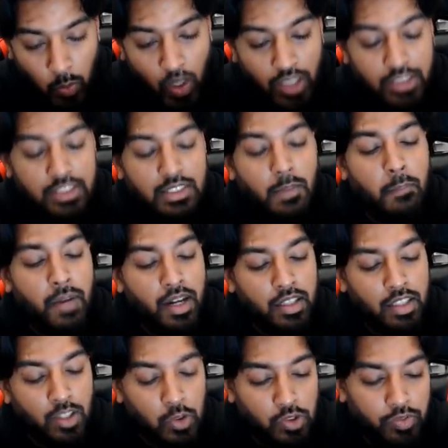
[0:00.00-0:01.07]
wants the
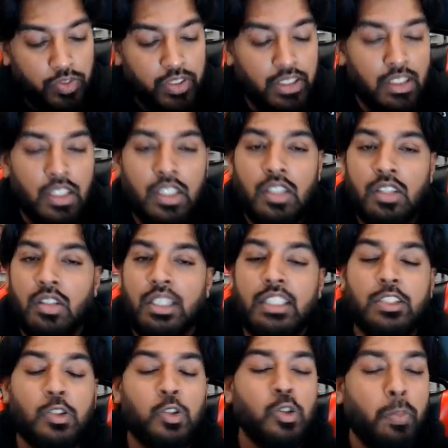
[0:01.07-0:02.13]
manga Luffy.
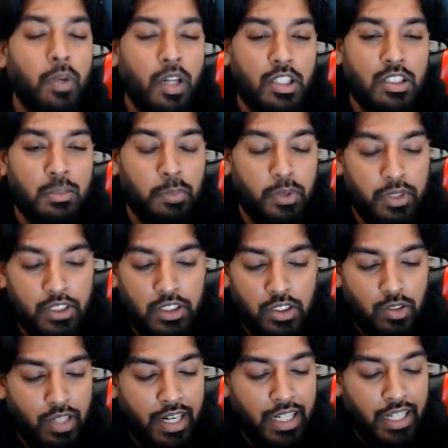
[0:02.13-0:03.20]
It's super hard to pull. You
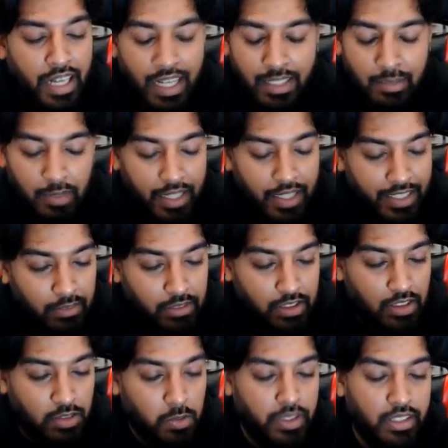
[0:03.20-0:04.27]
know, I came to
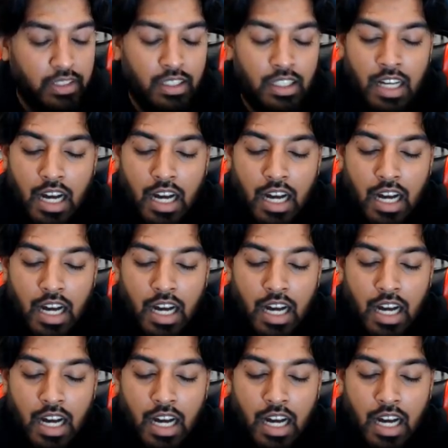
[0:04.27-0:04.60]
terms with it.